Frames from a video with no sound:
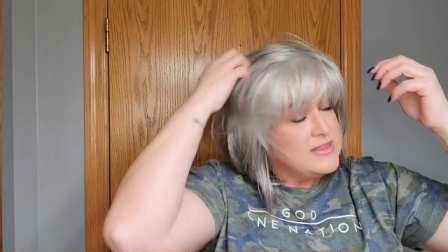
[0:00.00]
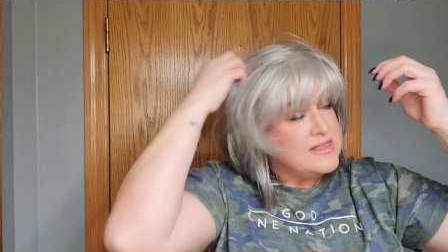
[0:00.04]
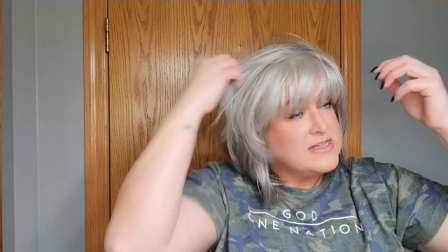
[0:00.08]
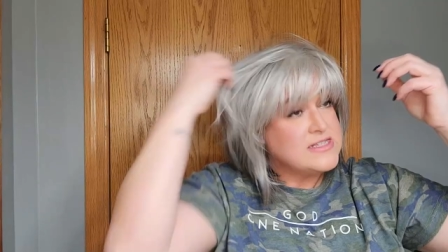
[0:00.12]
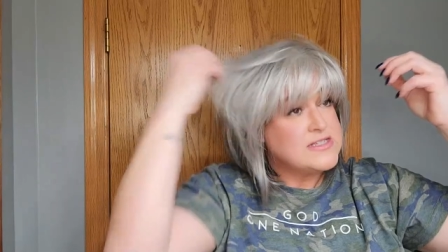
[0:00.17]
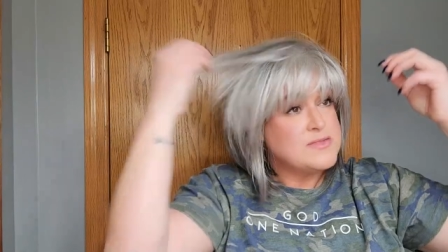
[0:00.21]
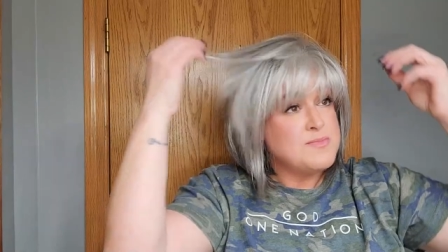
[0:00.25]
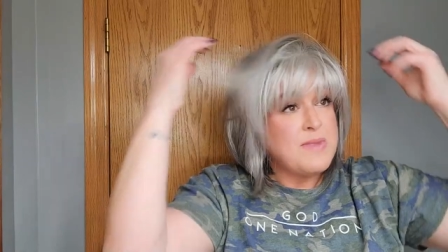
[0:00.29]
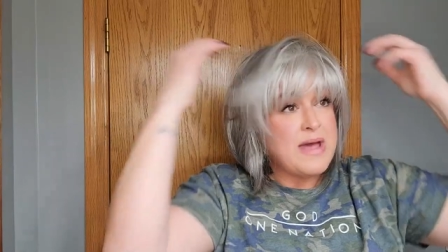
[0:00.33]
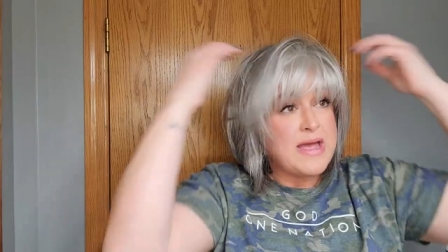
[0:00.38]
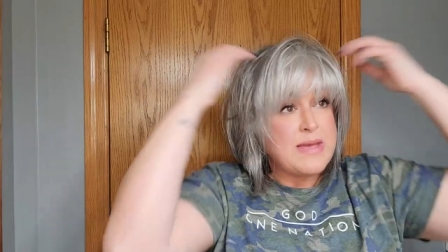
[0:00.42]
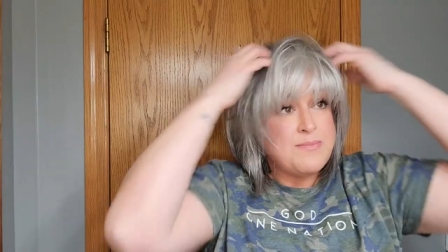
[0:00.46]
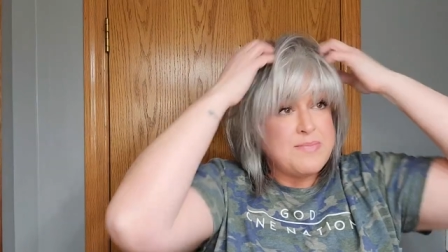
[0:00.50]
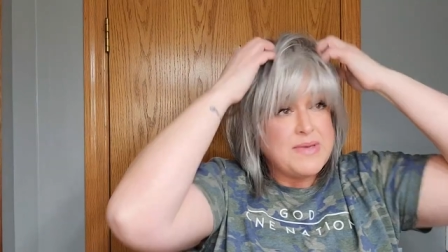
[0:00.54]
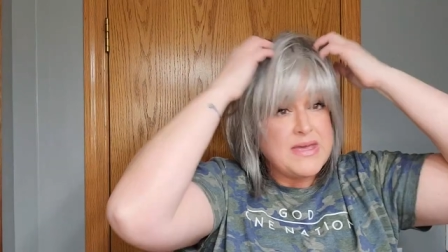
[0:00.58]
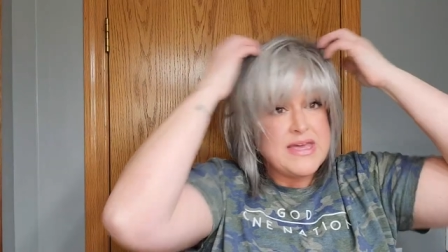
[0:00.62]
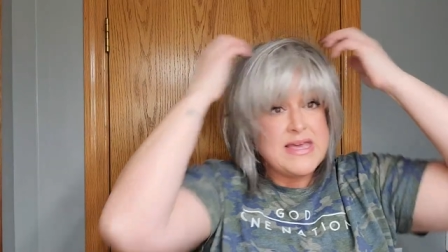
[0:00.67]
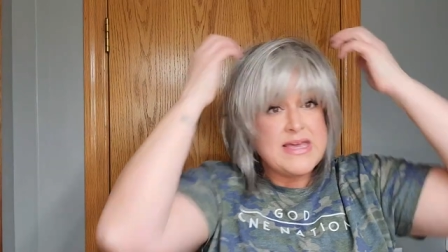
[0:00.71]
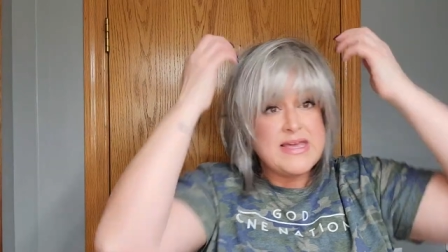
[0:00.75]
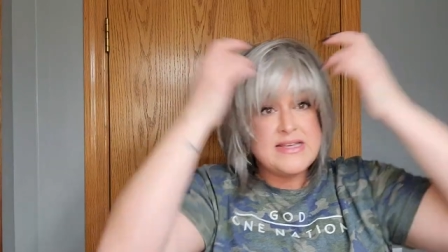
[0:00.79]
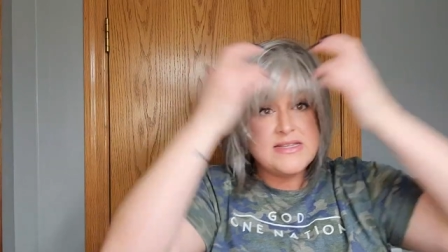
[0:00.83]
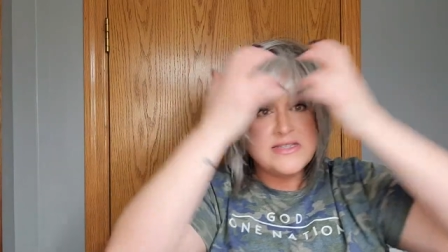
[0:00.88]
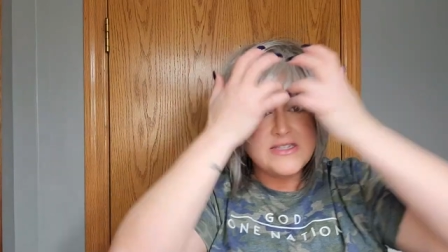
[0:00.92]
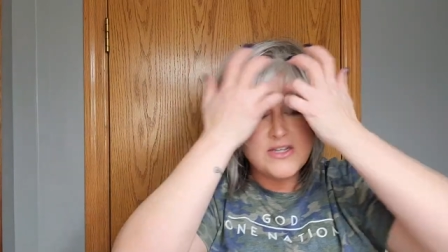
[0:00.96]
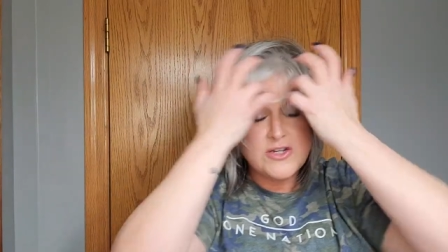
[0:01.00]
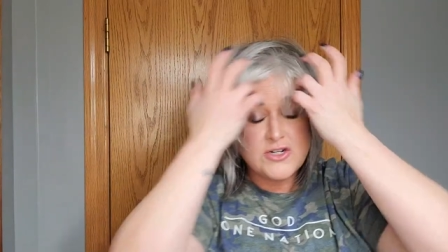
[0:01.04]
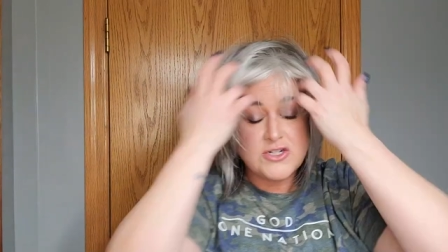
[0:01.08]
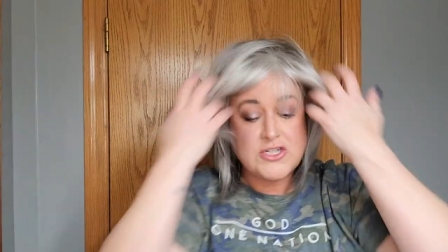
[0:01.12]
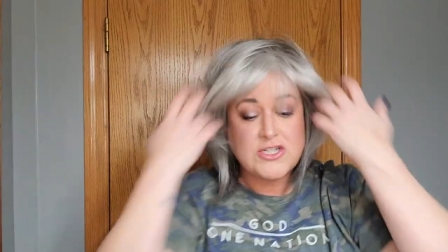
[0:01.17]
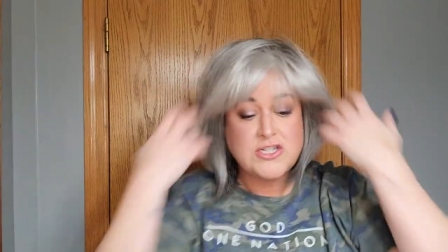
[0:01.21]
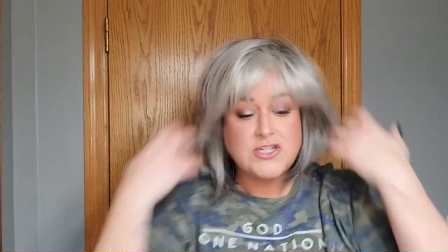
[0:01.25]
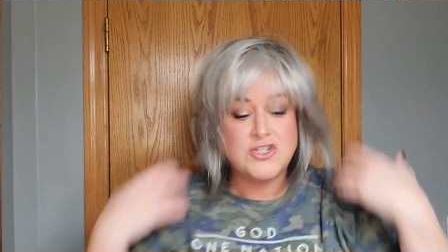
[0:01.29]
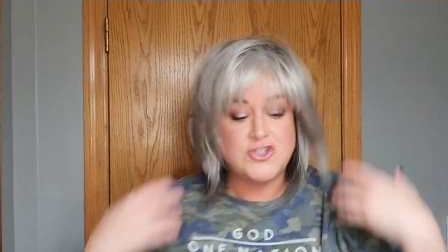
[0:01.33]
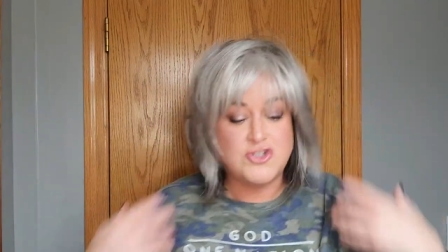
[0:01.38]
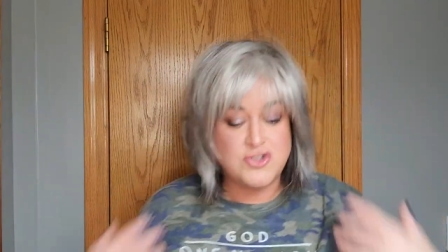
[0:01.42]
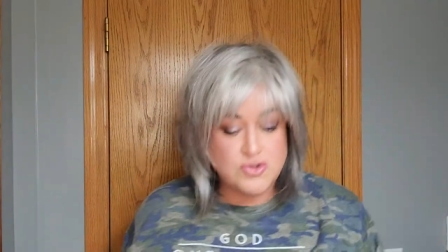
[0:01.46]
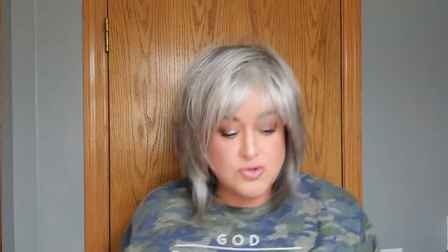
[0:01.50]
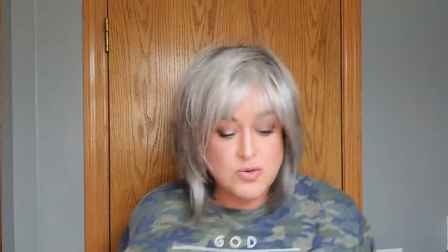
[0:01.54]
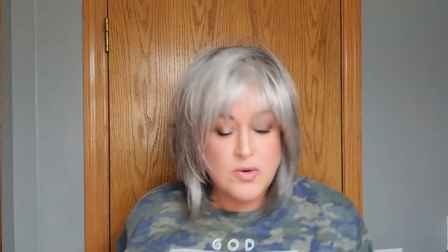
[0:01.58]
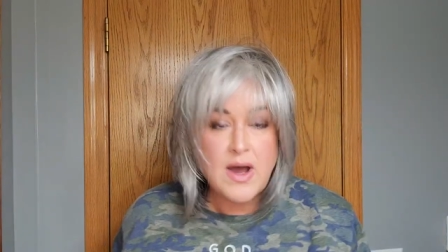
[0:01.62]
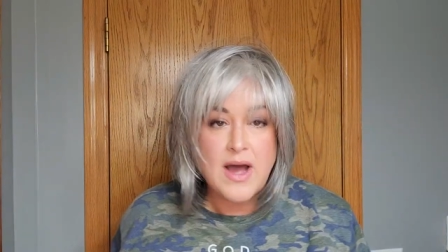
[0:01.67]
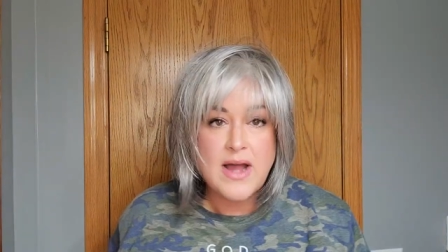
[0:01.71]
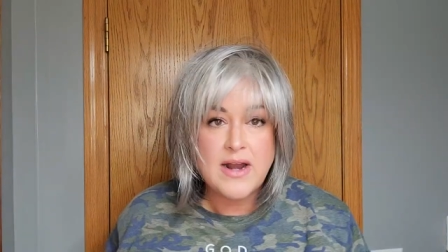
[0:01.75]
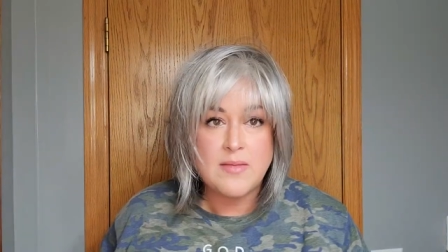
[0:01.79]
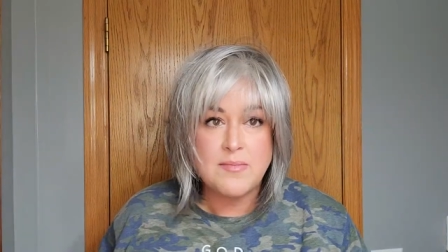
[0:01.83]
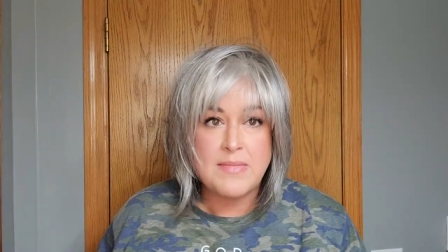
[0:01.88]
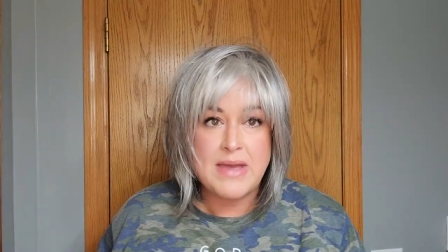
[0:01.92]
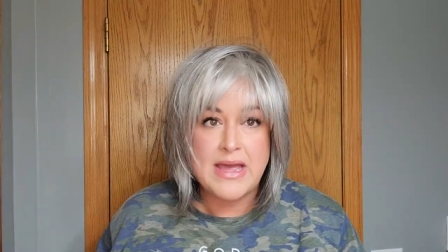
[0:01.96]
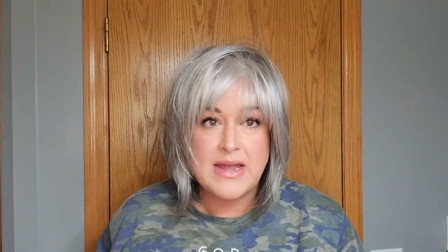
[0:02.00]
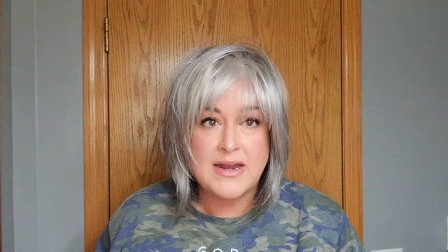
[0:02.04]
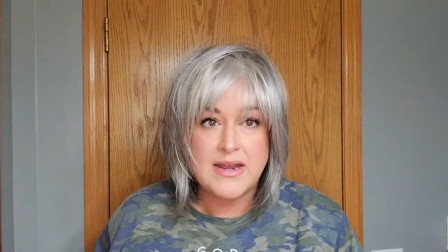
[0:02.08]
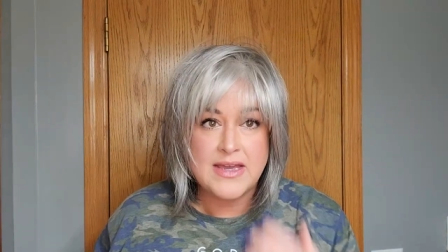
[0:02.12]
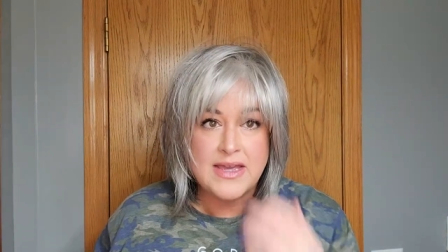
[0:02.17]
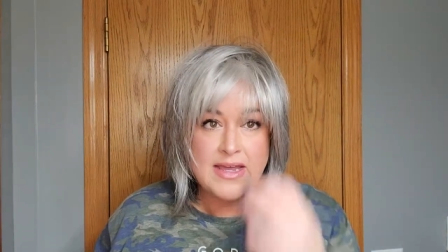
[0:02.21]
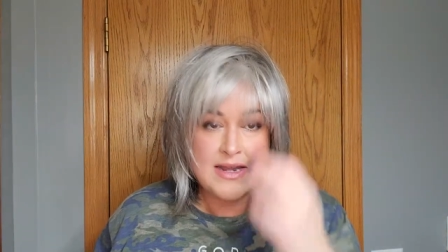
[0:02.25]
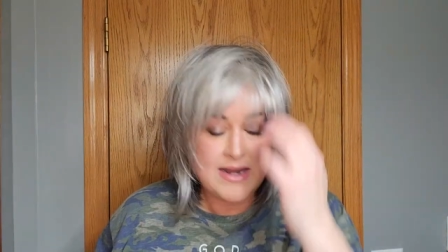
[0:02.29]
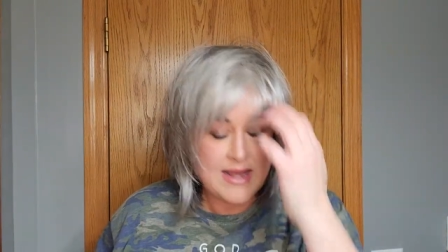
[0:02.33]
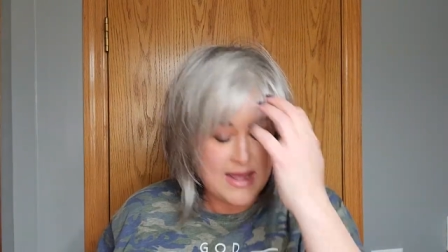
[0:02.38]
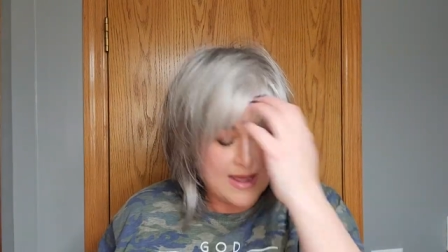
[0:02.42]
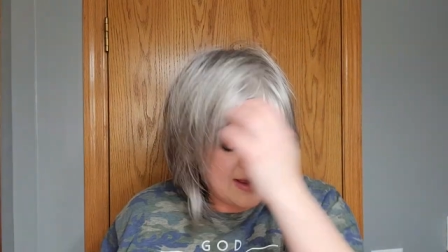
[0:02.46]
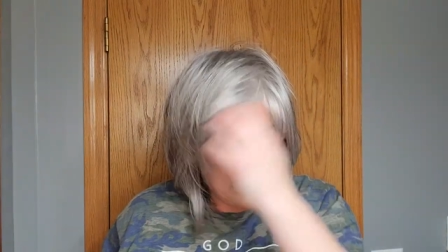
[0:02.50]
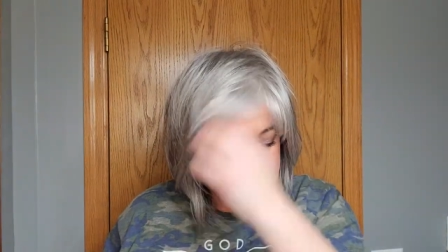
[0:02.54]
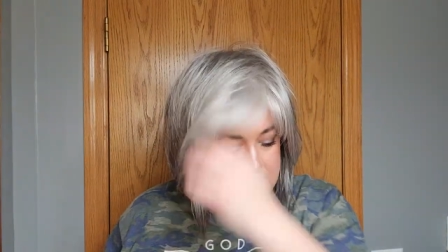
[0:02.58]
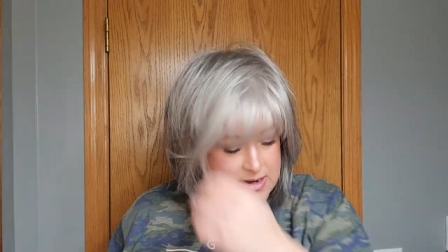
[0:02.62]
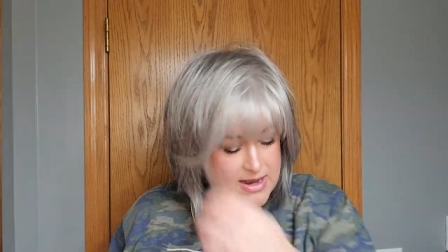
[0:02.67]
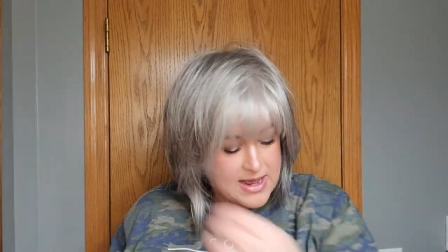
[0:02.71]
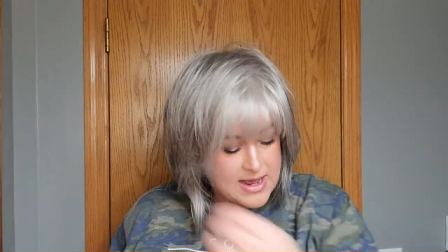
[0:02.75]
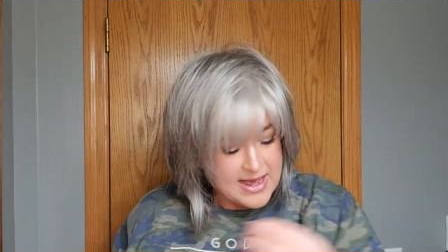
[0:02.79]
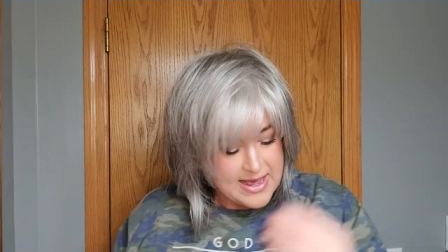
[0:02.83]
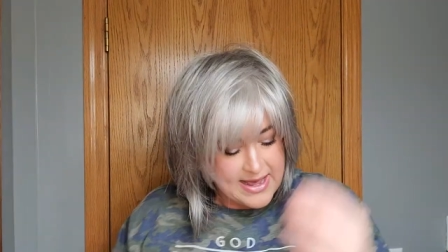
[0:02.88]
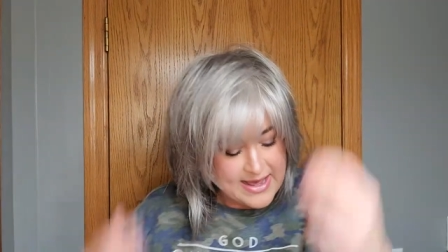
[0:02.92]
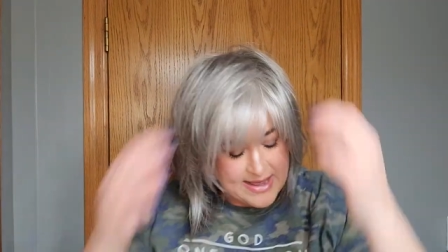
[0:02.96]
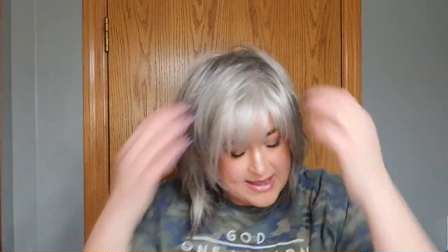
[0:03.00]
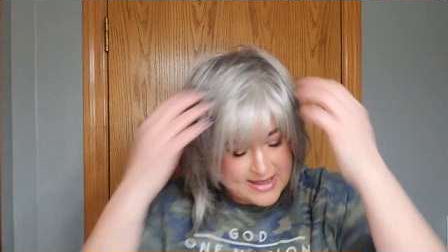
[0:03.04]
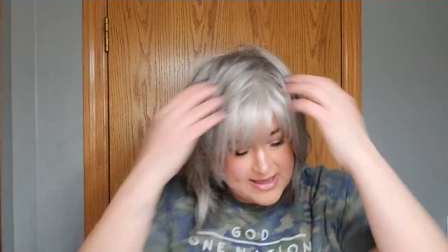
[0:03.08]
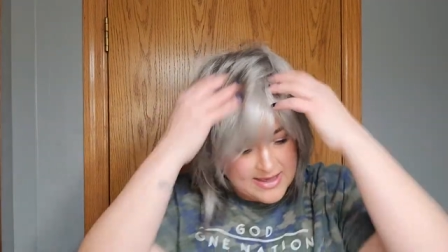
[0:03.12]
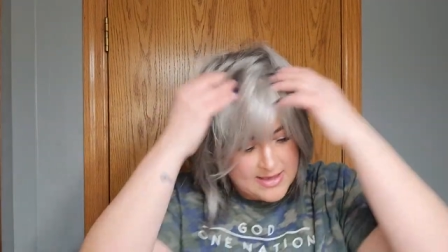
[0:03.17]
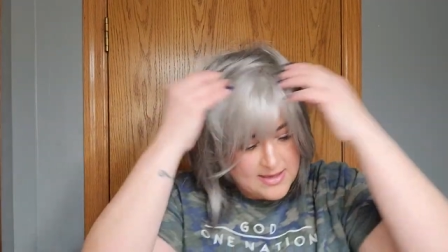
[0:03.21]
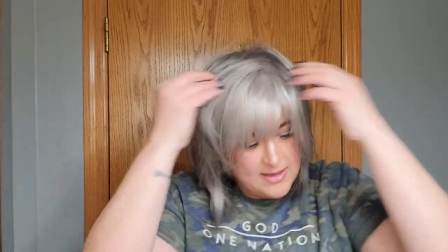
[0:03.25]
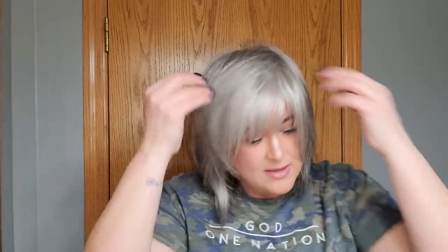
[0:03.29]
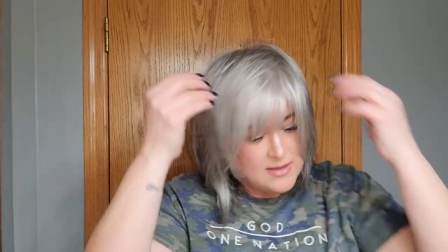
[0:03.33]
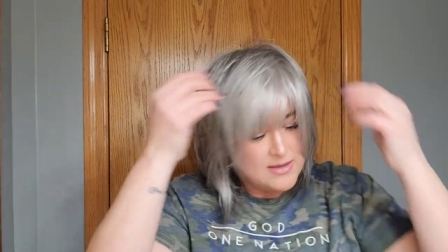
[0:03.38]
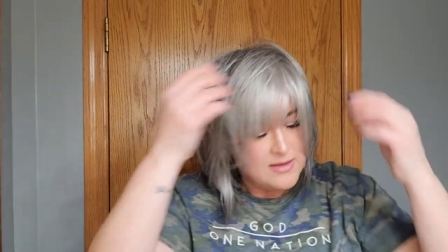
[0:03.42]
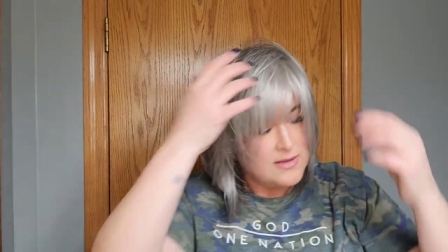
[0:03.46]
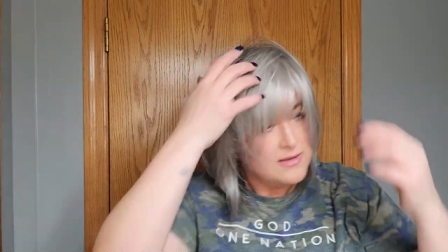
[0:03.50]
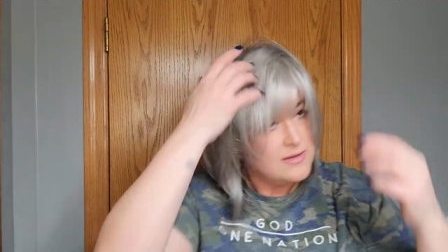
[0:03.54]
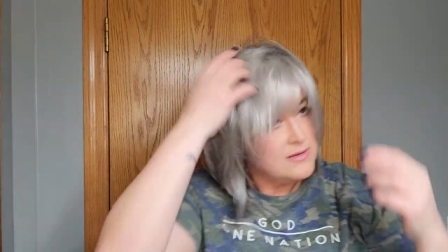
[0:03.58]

this might be easier to do on a mannequin head. I